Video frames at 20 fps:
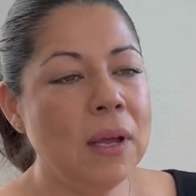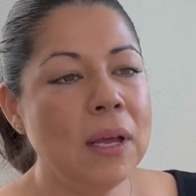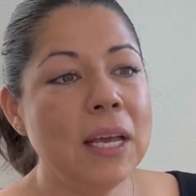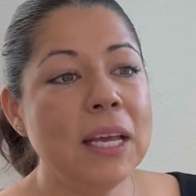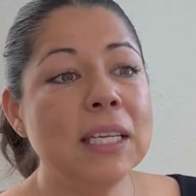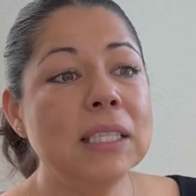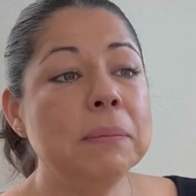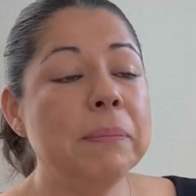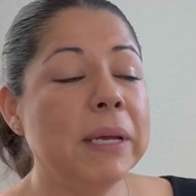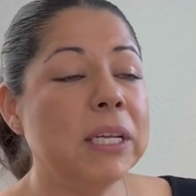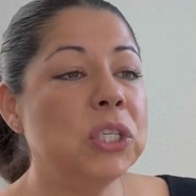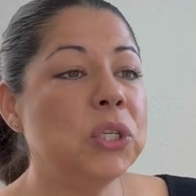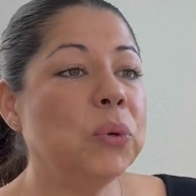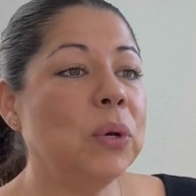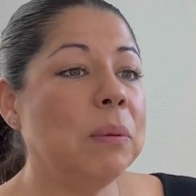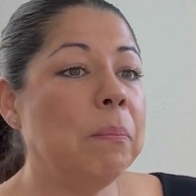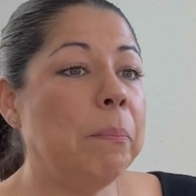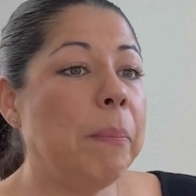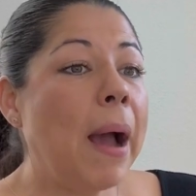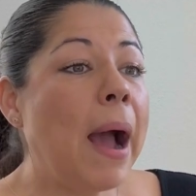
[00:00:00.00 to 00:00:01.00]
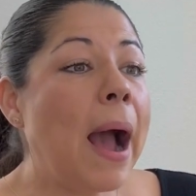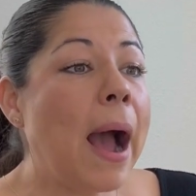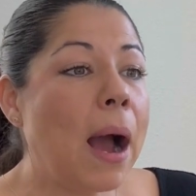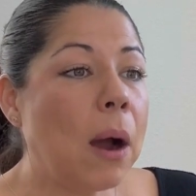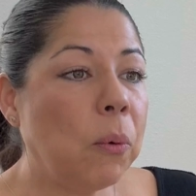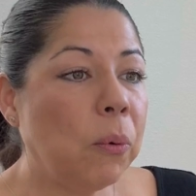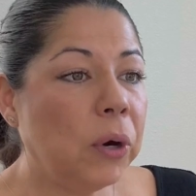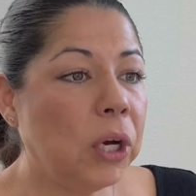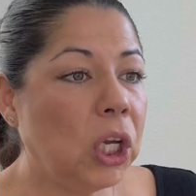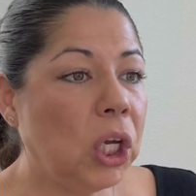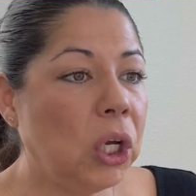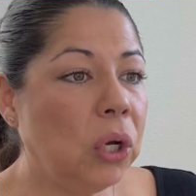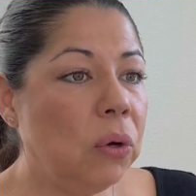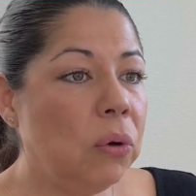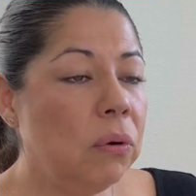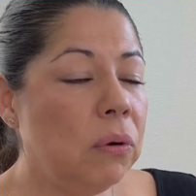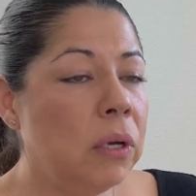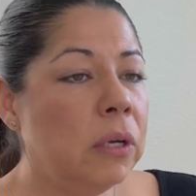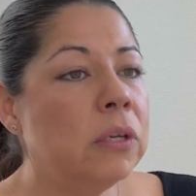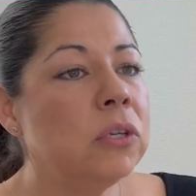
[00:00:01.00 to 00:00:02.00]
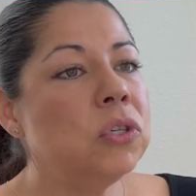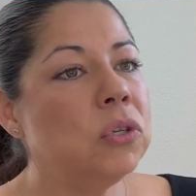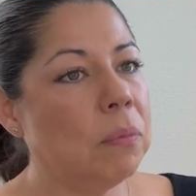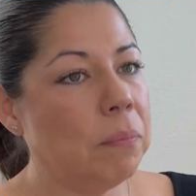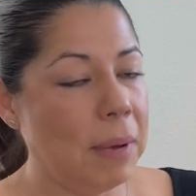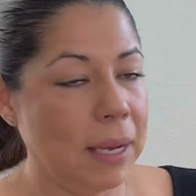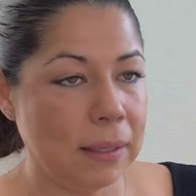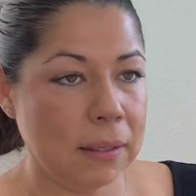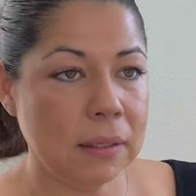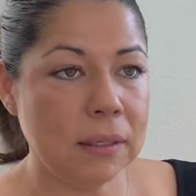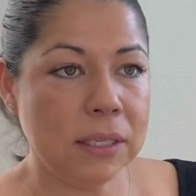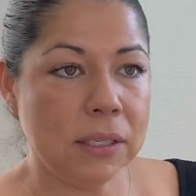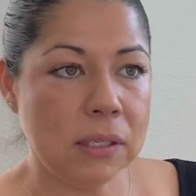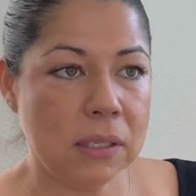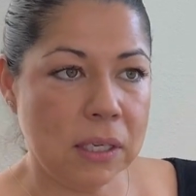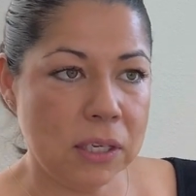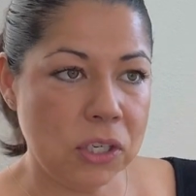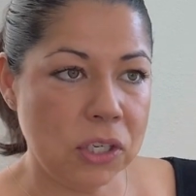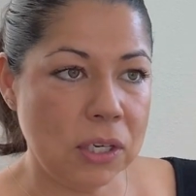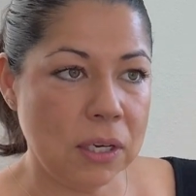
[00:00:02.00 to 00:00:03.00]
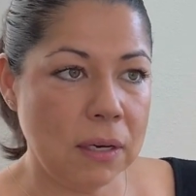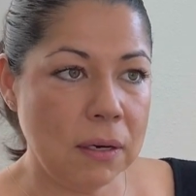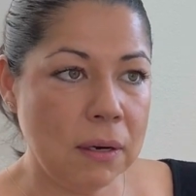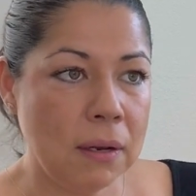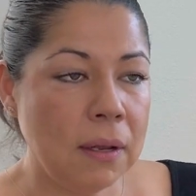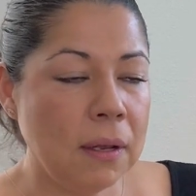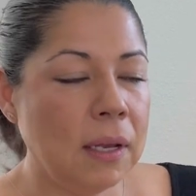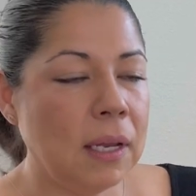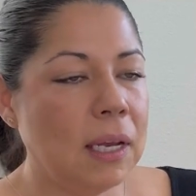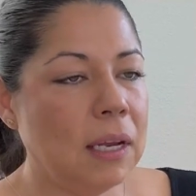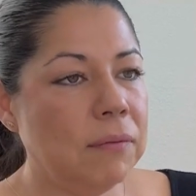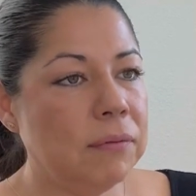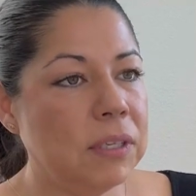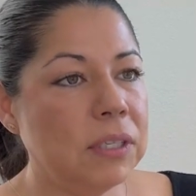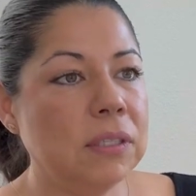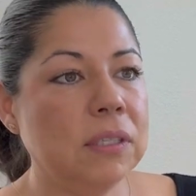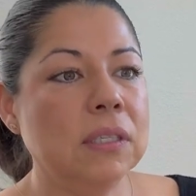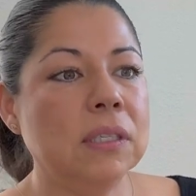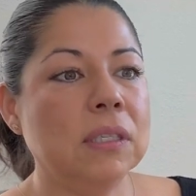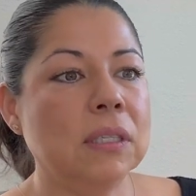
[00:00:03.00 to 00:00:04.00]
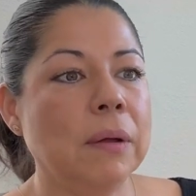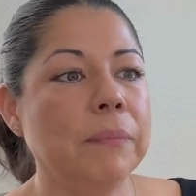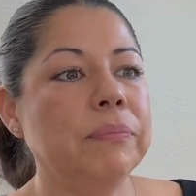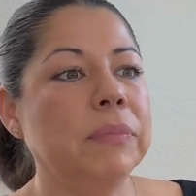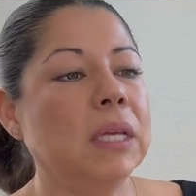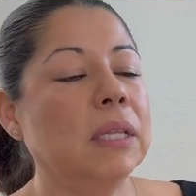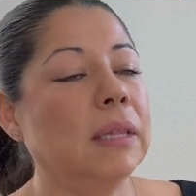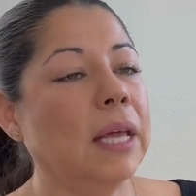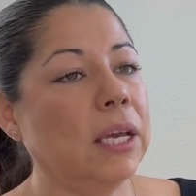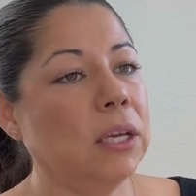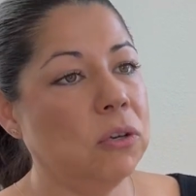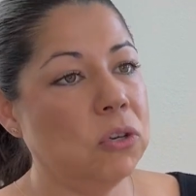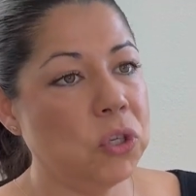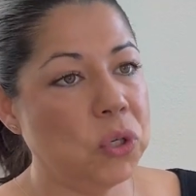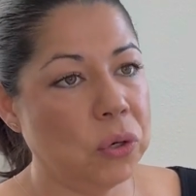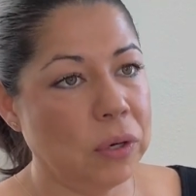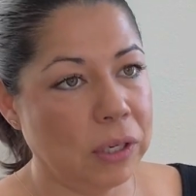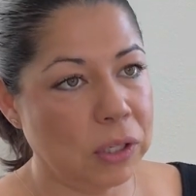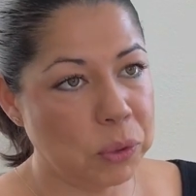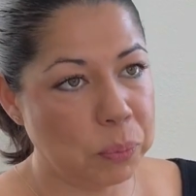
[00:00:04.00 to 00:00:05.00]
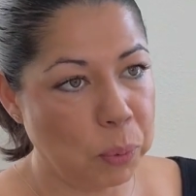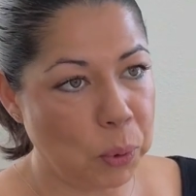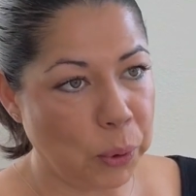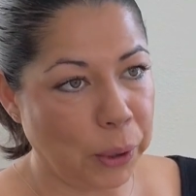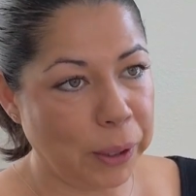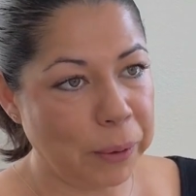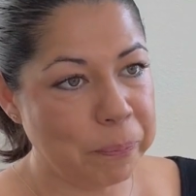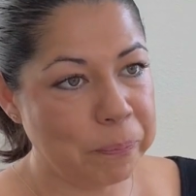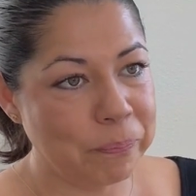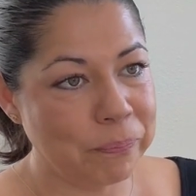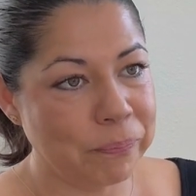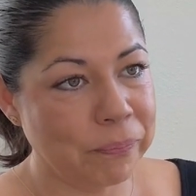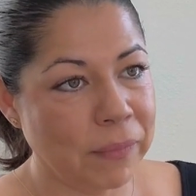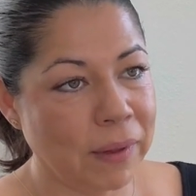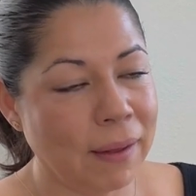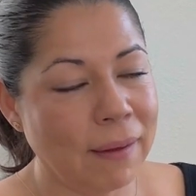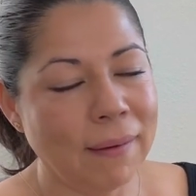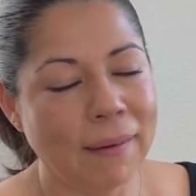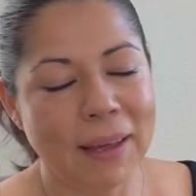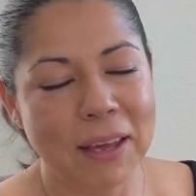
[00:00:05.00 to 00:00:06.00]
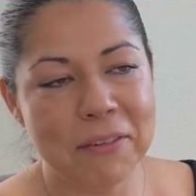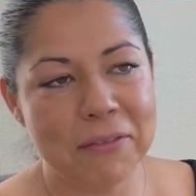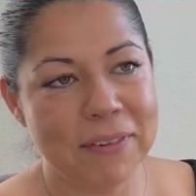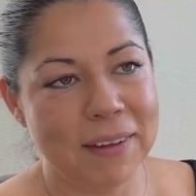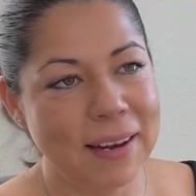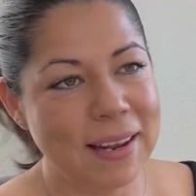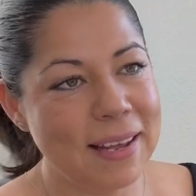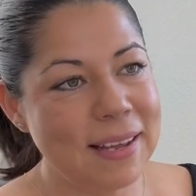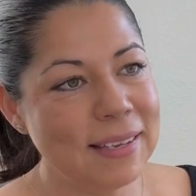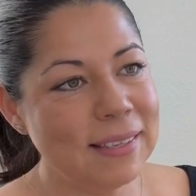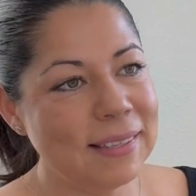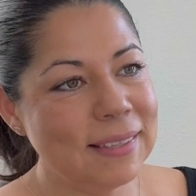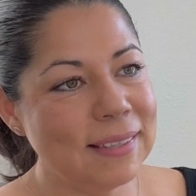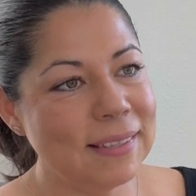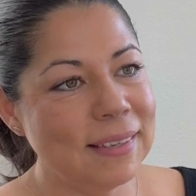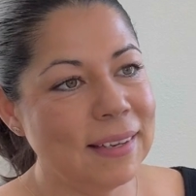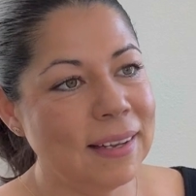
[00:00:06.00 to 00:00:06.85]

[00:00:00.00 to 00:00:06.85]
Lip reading: is meant to empower you to make the decision if this is something that you should explore. If it is,